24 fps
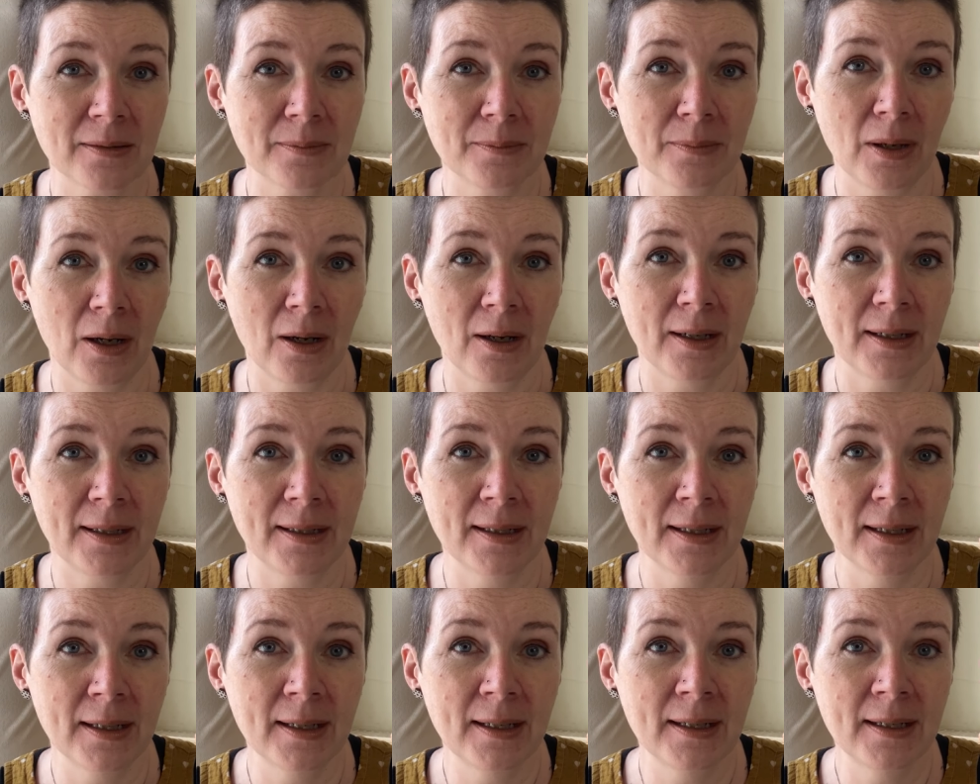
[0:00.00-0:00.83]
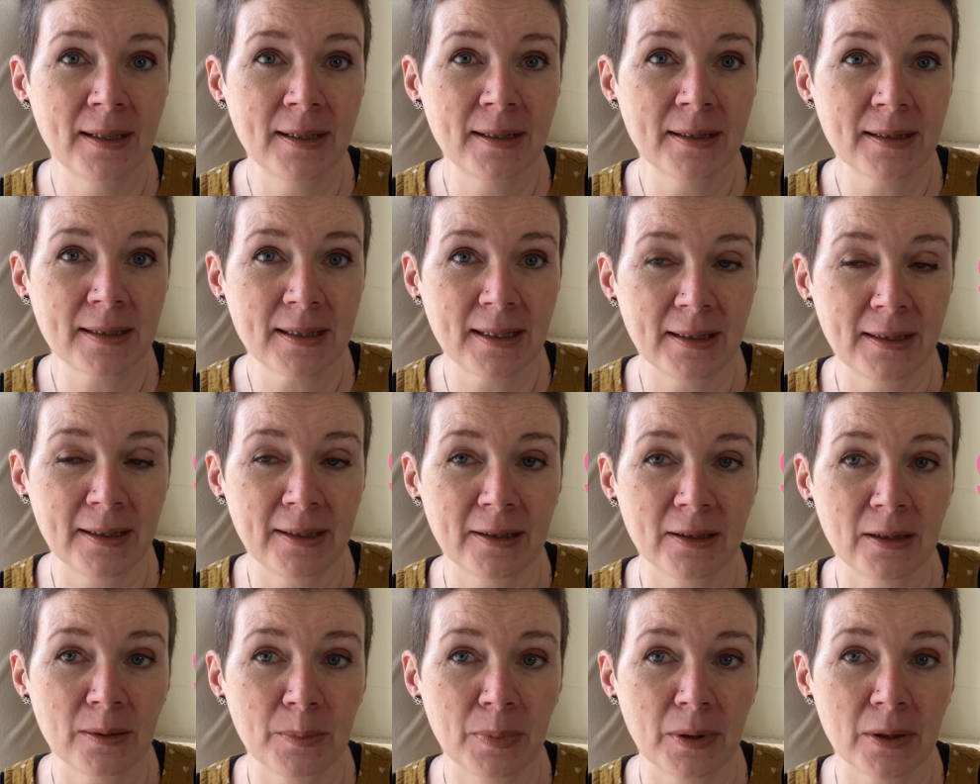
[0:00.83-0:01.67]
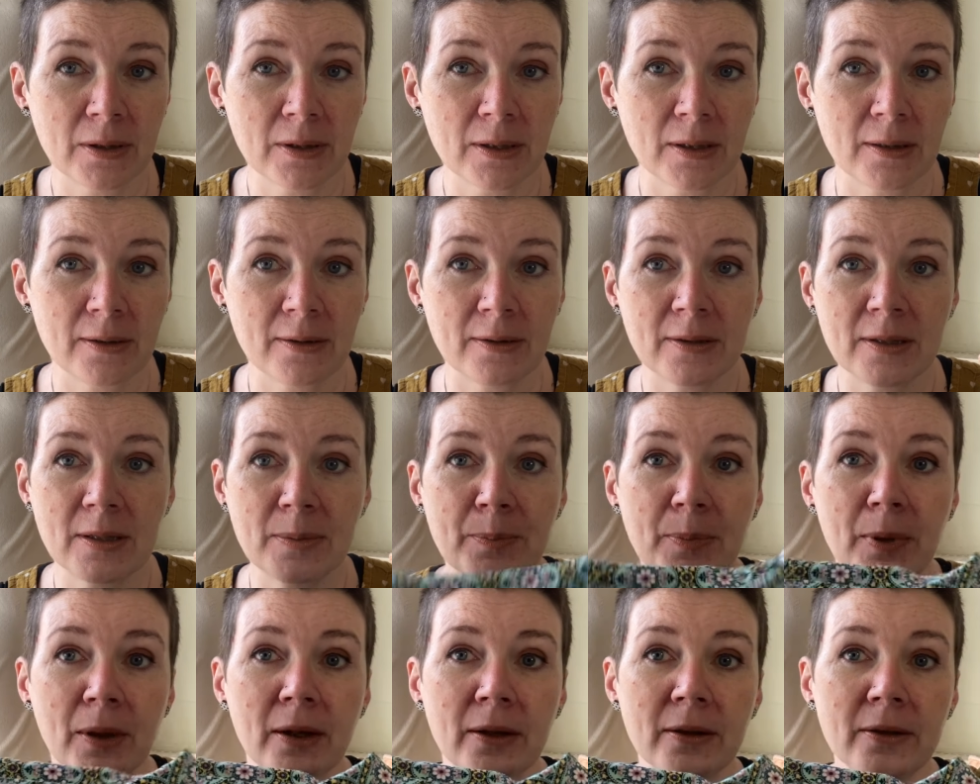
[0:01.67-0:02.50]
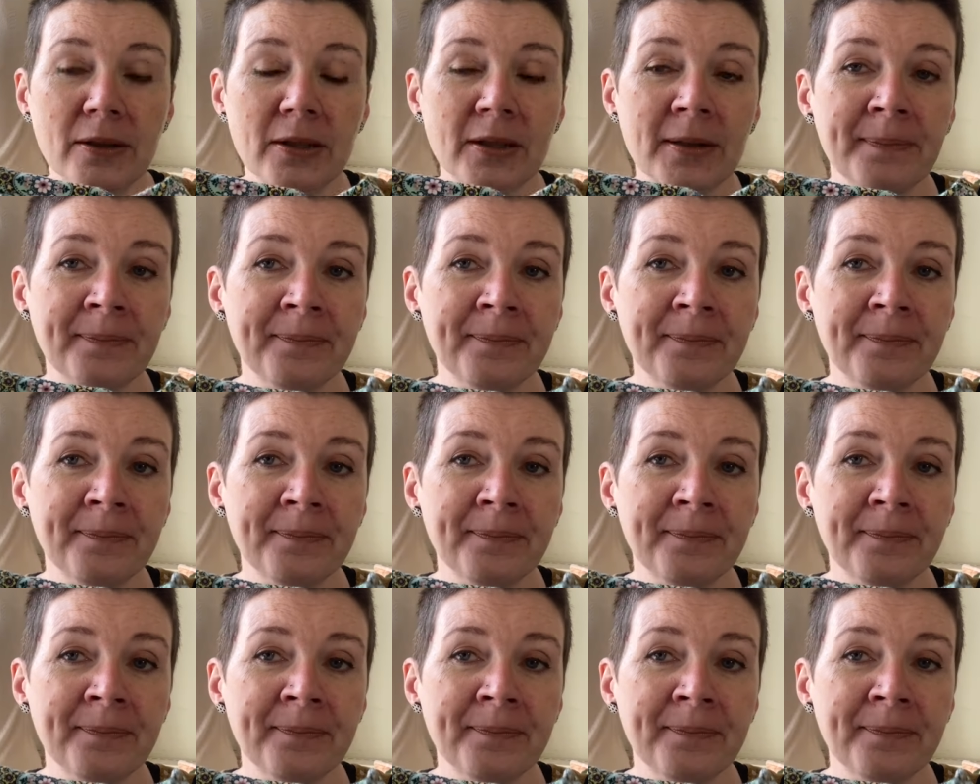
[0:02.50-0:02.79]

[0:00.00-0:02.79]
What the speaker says: by Tilly and the Buttons, but